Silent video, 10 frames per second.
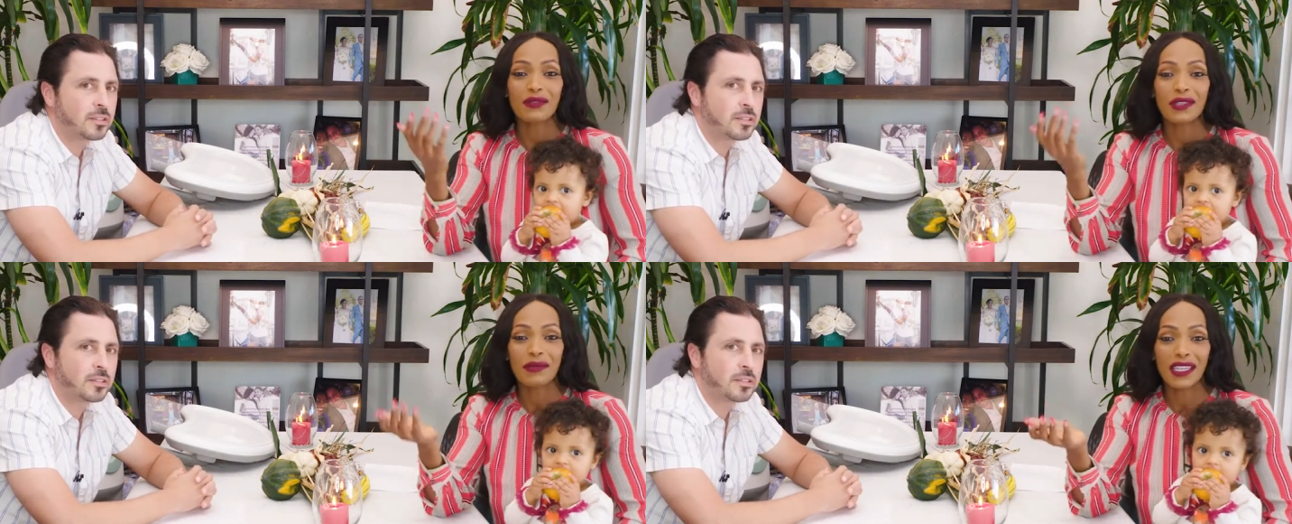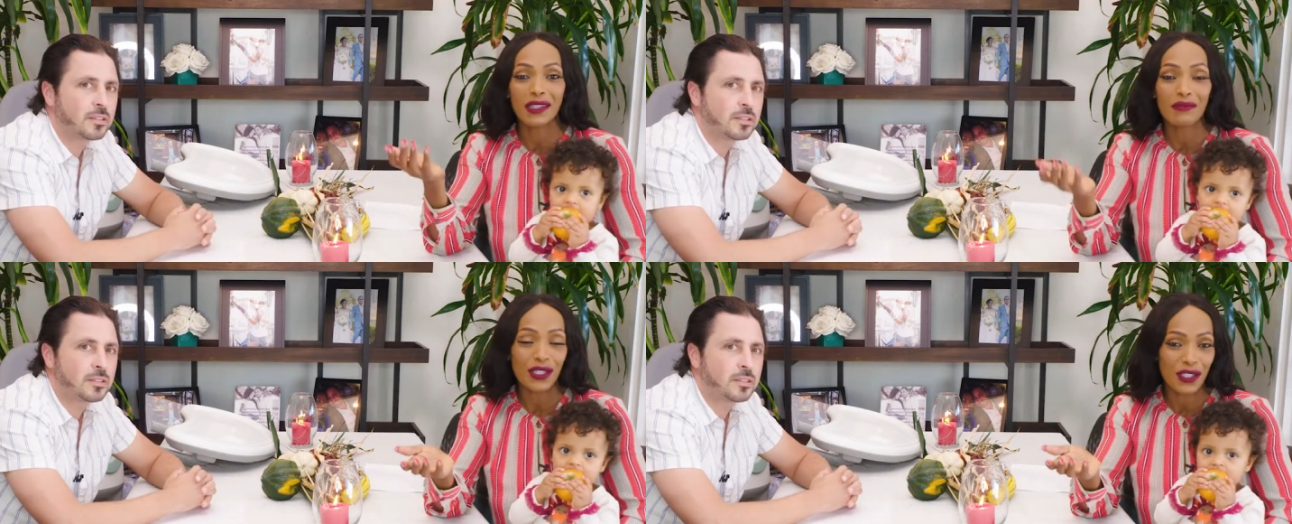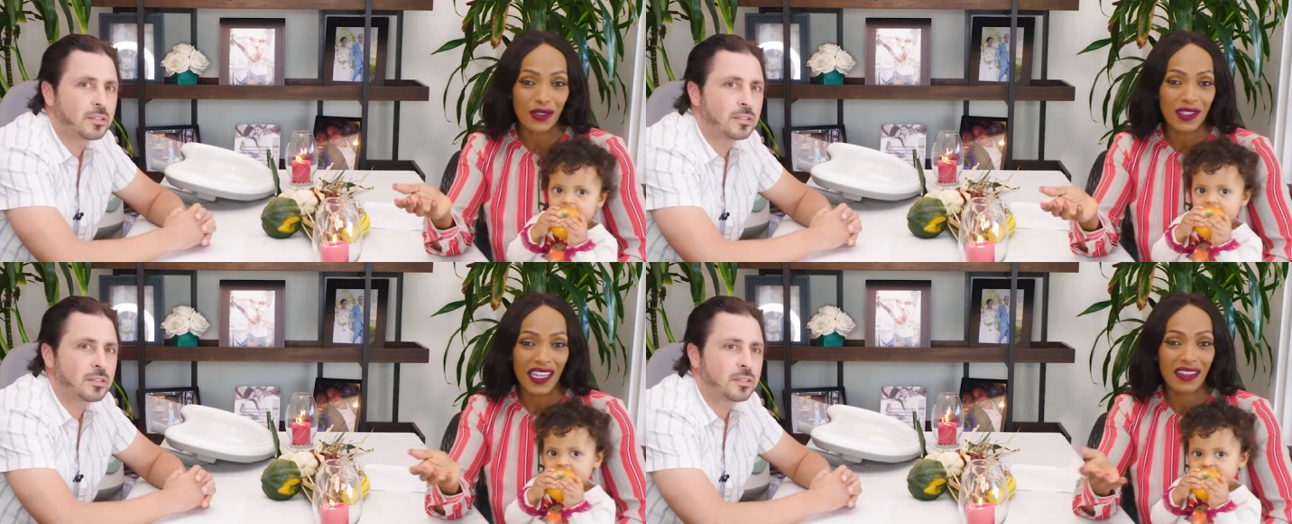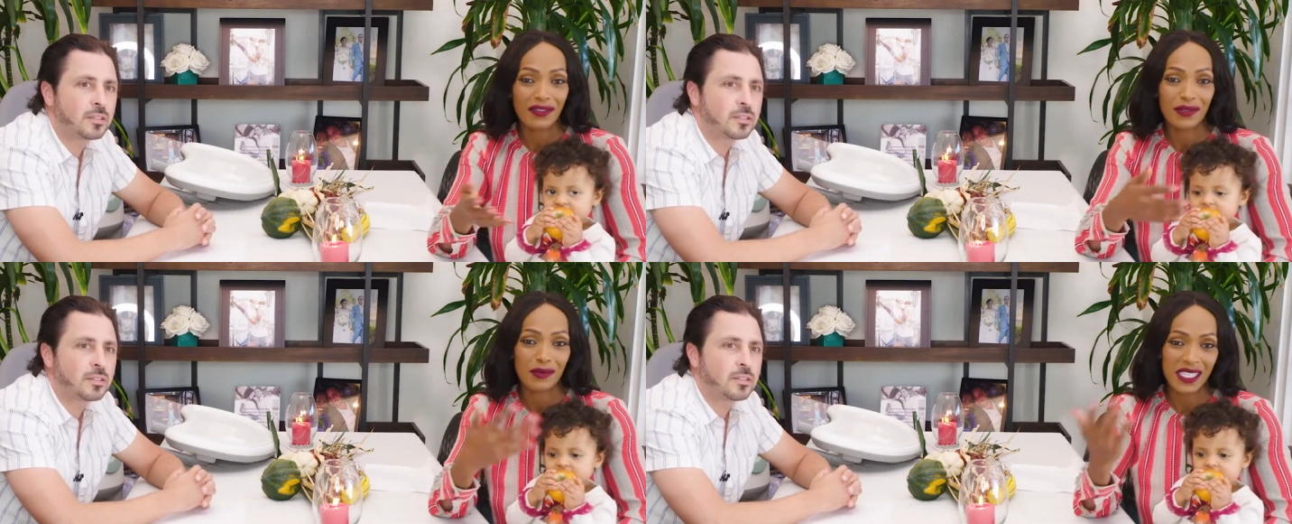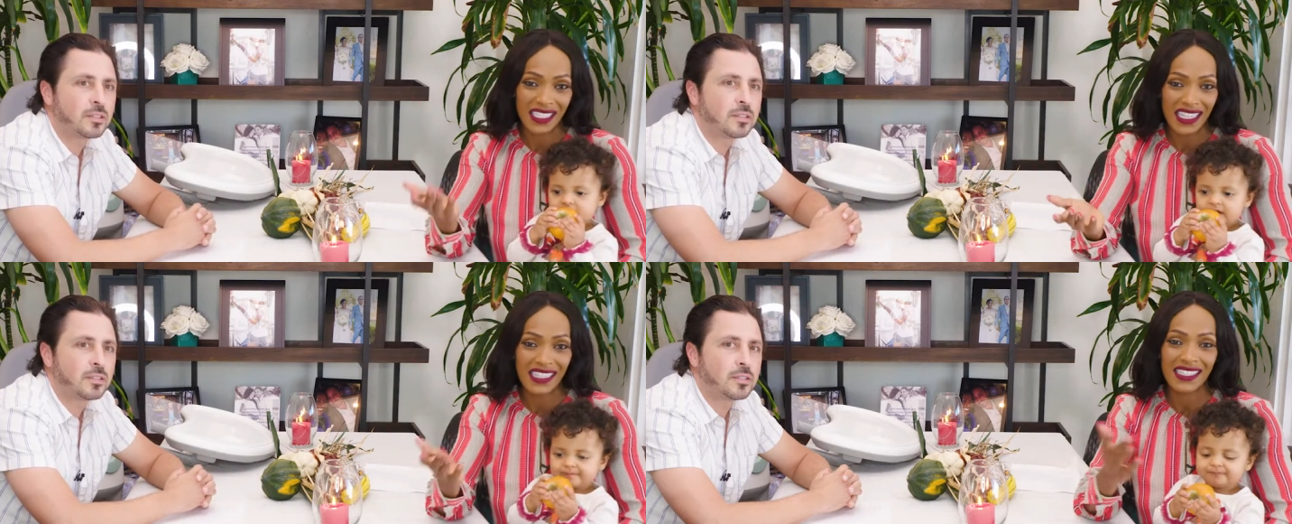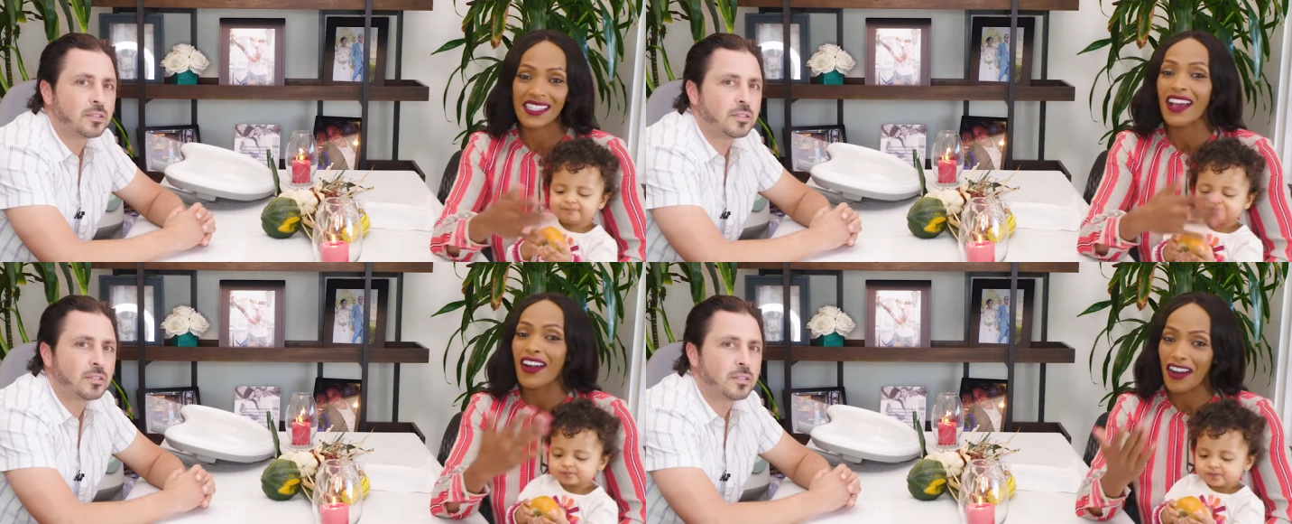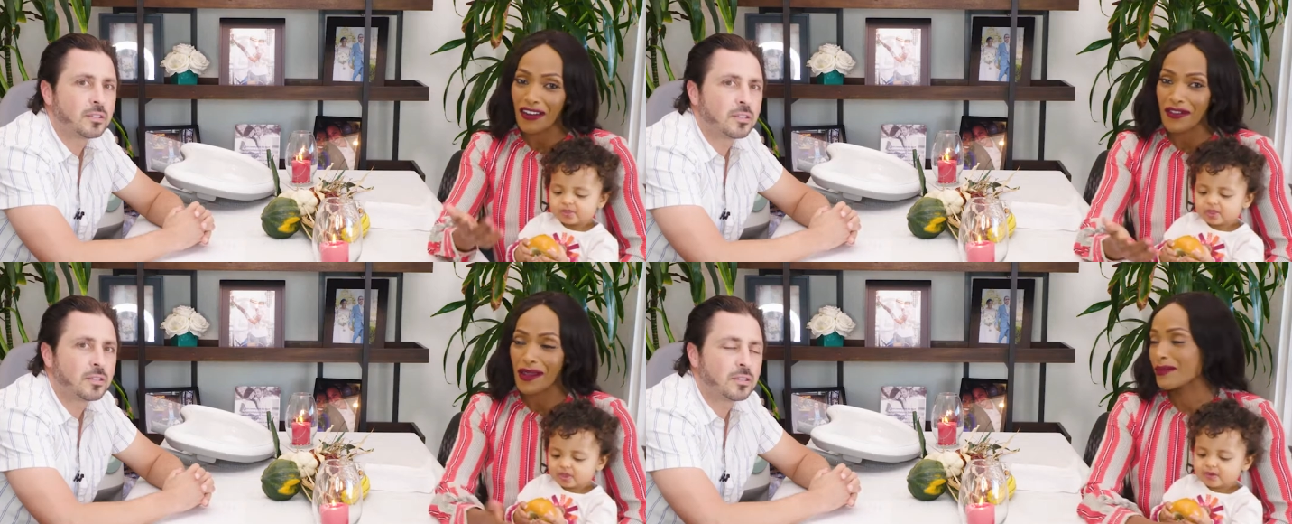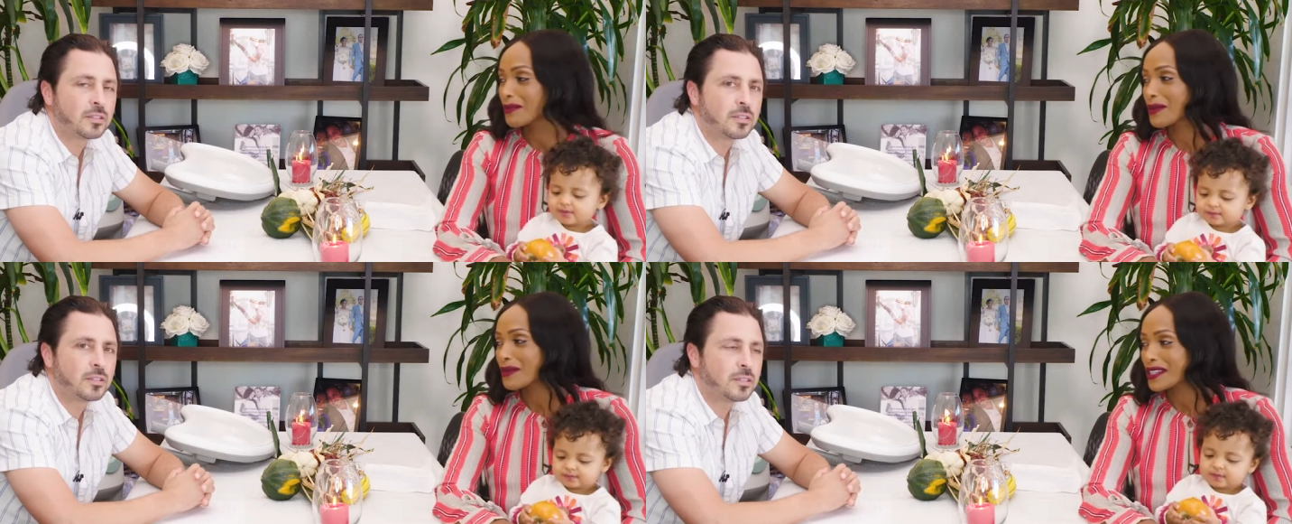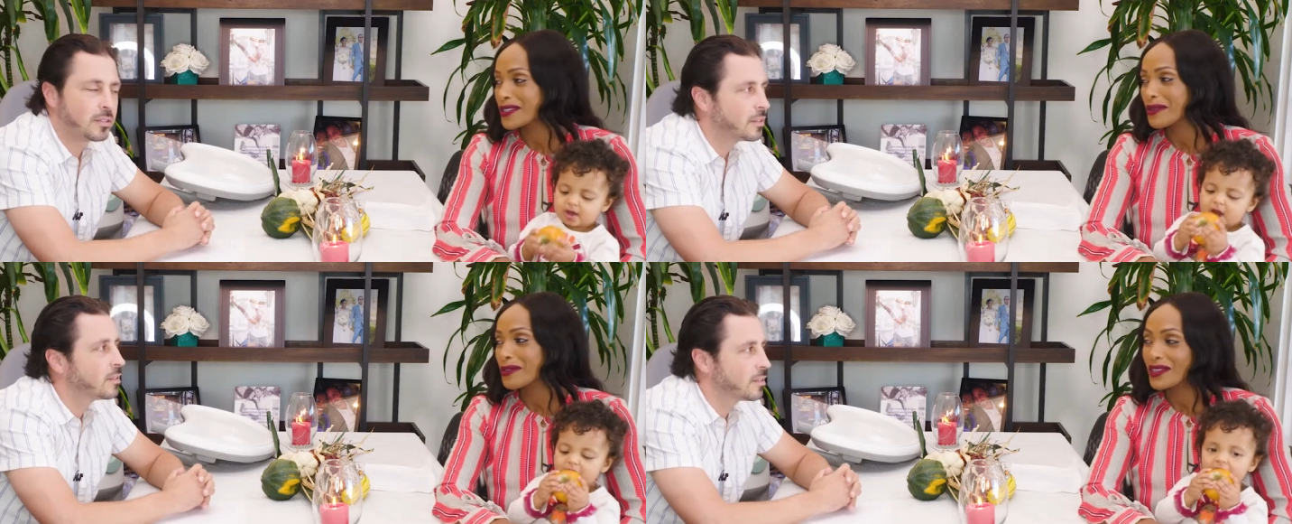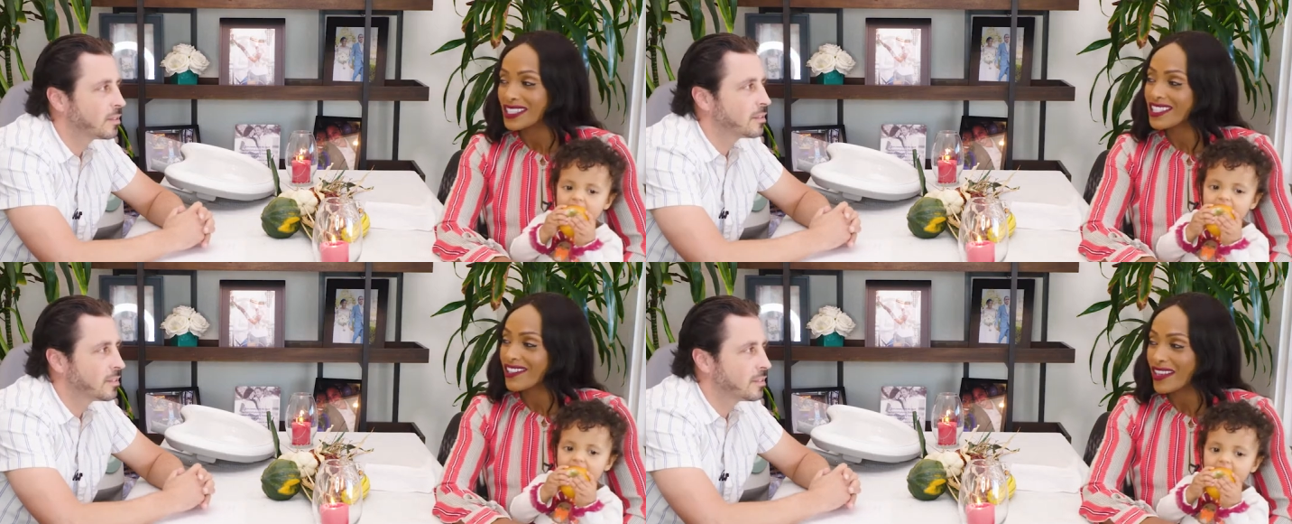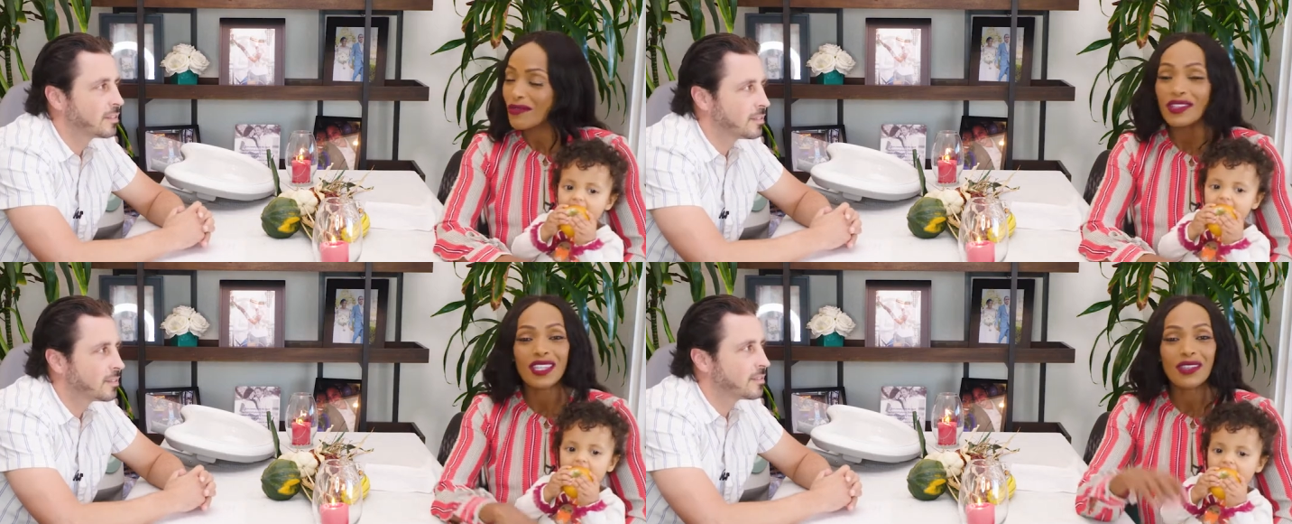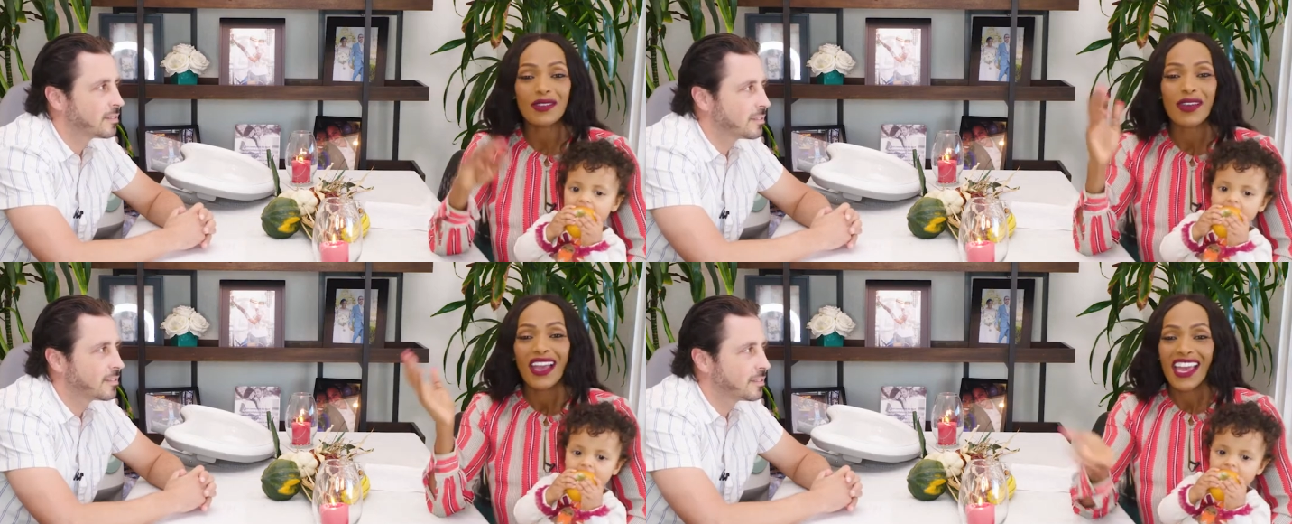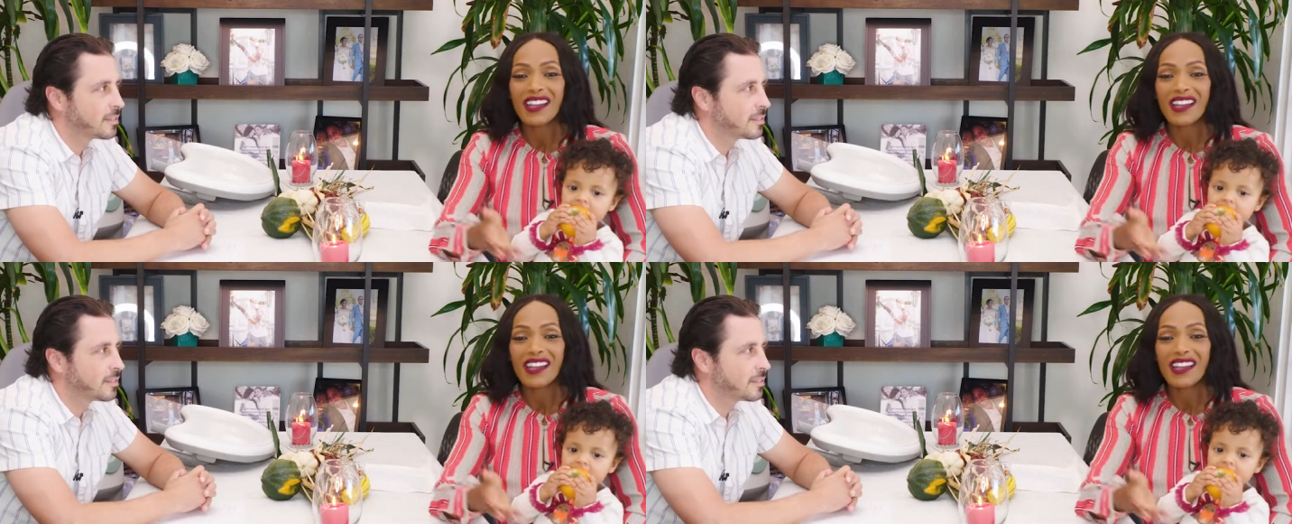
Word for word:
Speaker 1: we made a menu that represents our family members. So we want to share that with you.